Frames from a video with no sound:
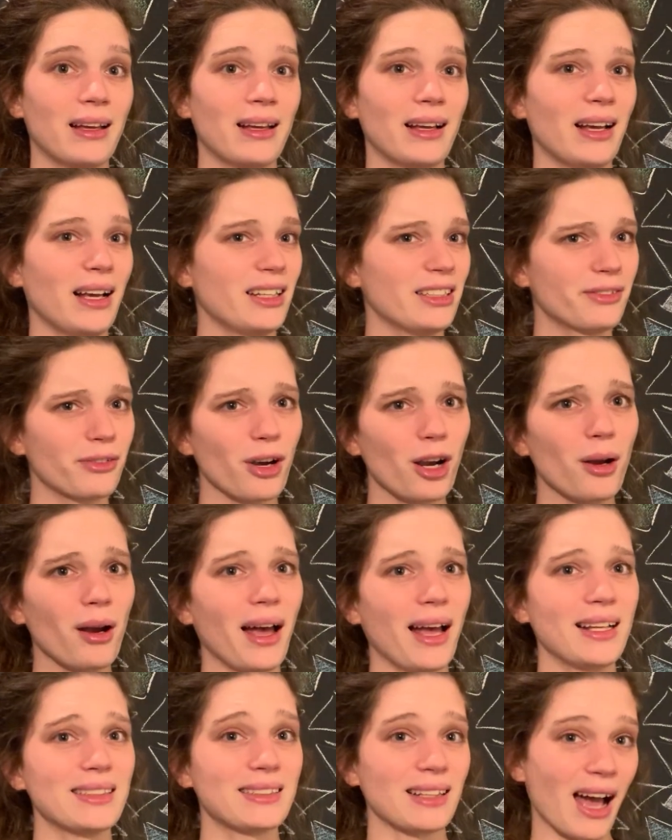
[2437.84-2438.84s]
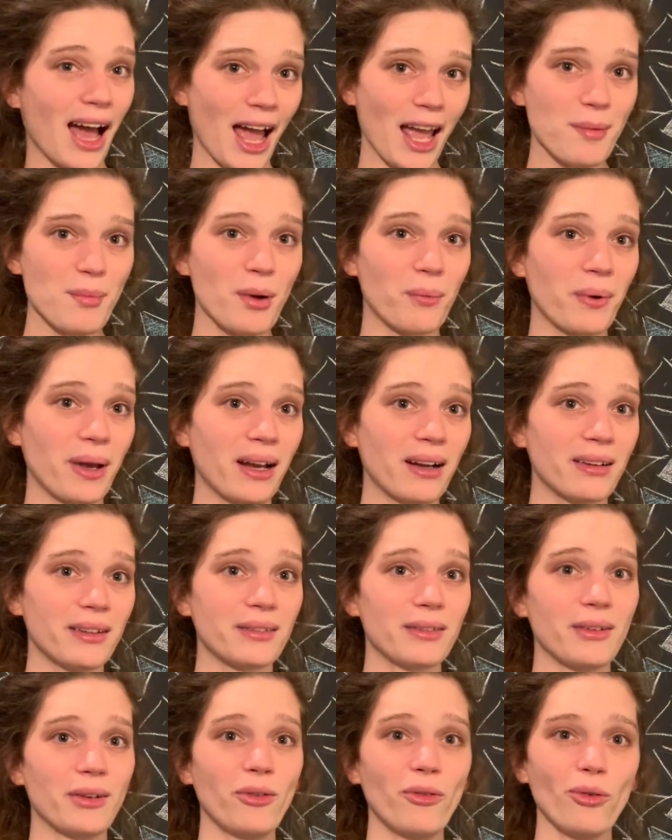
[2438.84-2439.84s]
As far as I'm
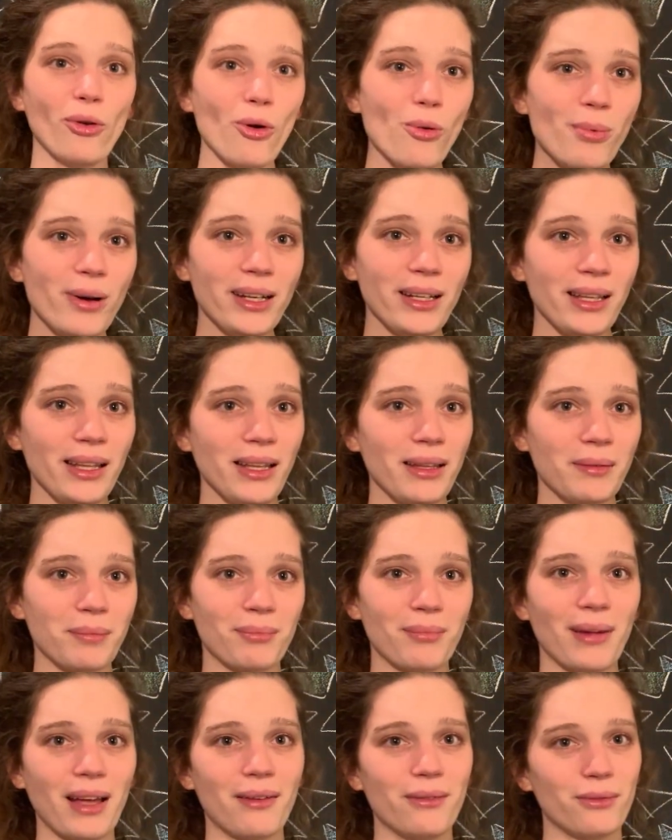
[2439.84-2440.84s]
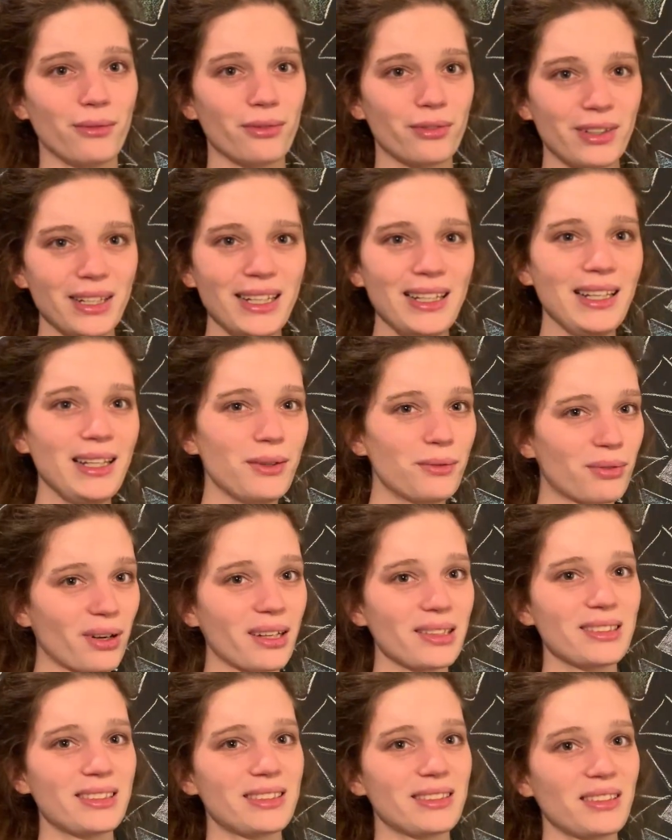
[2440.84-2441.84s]
aware, nobody really
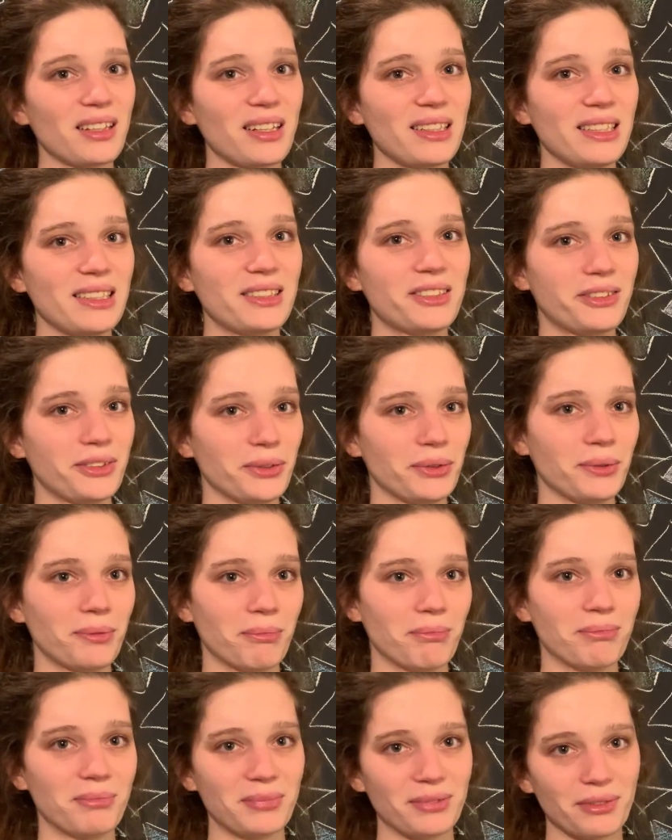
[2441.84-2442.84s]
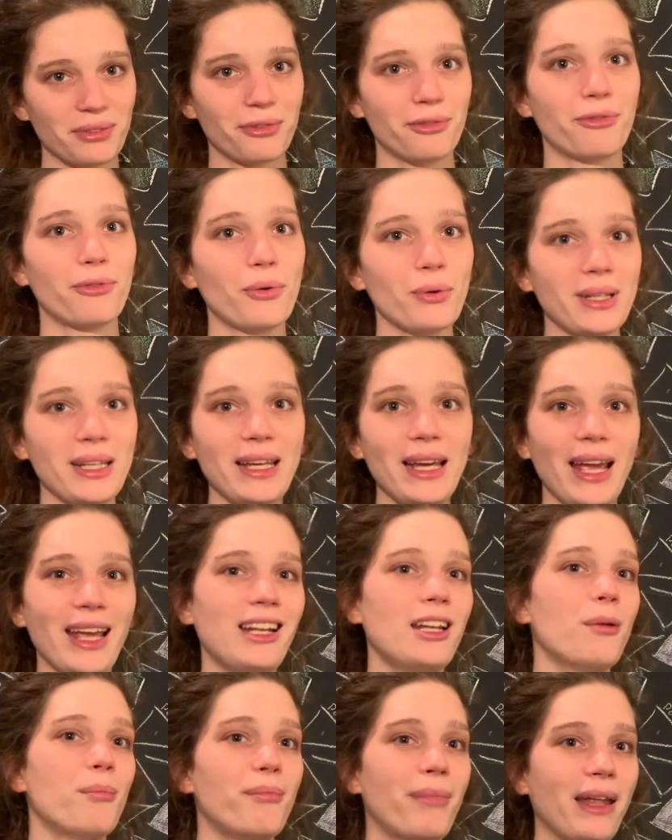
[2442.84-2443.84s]
runs studies to fully
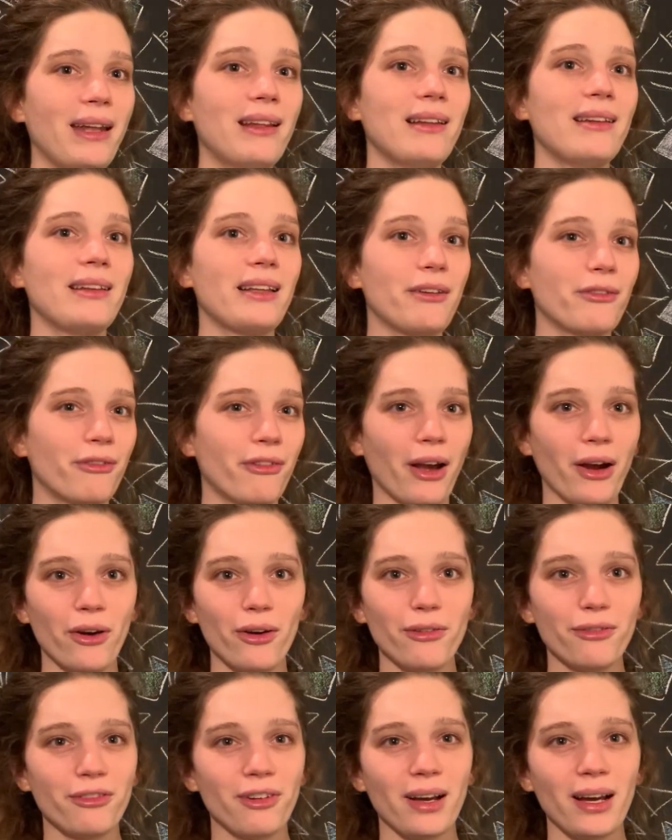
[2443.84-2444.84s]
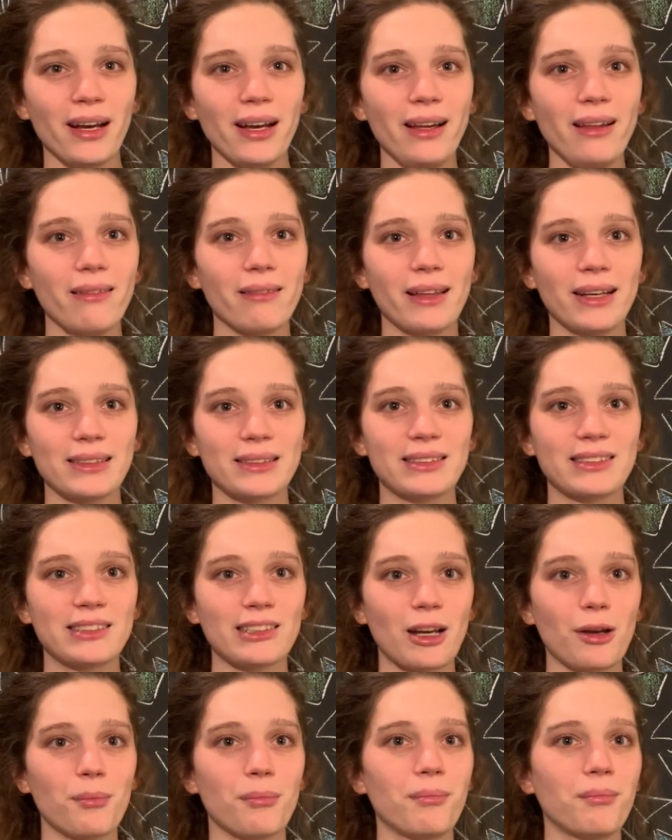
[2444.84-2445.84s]
independently verify that
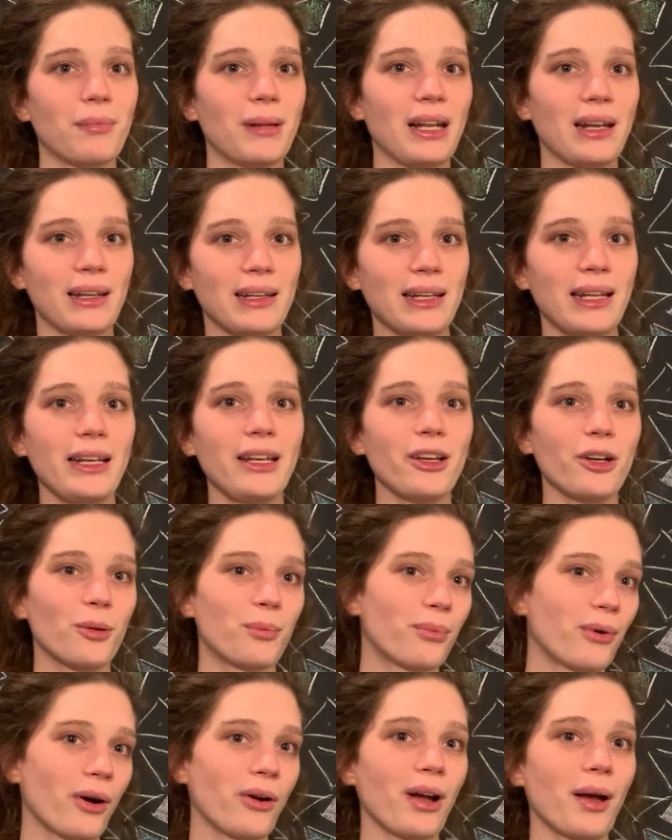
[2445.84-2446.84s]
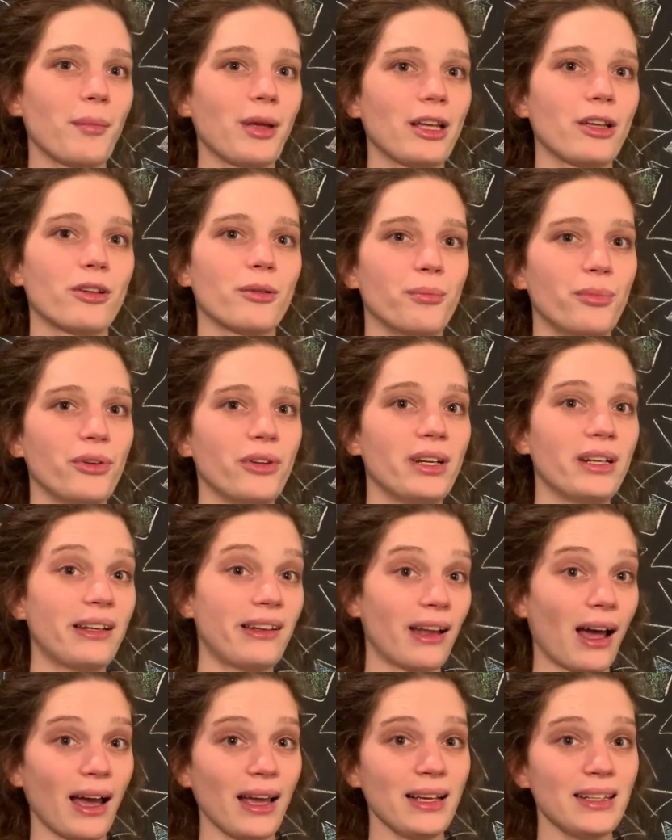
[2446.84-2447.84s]
some linear programming computed
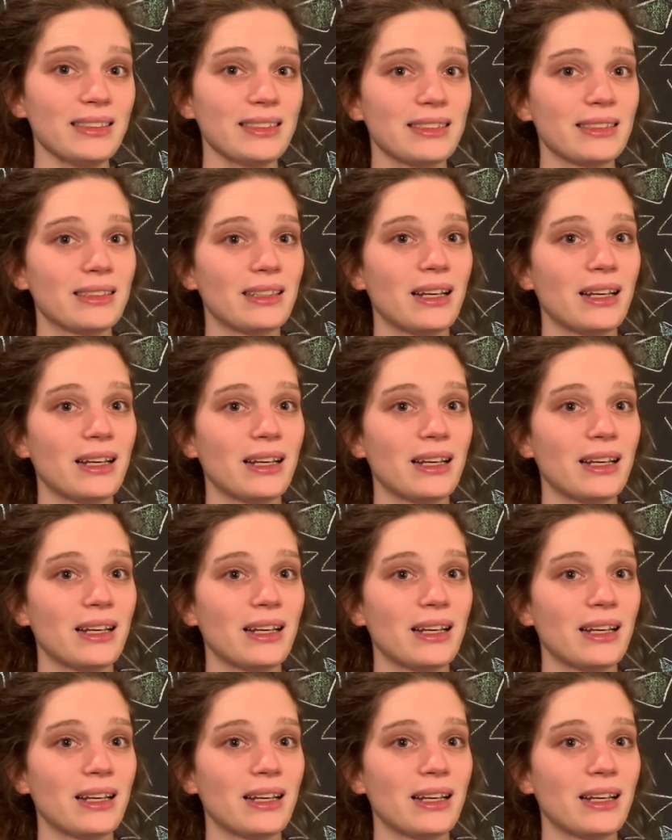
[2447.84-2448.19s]
diet